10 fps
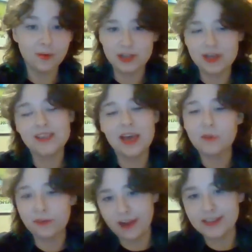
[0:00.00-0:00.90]
which is then
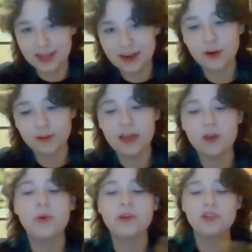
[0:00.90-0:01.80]
reflected in her
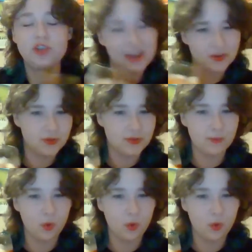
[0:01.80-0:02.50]
later books as she introduced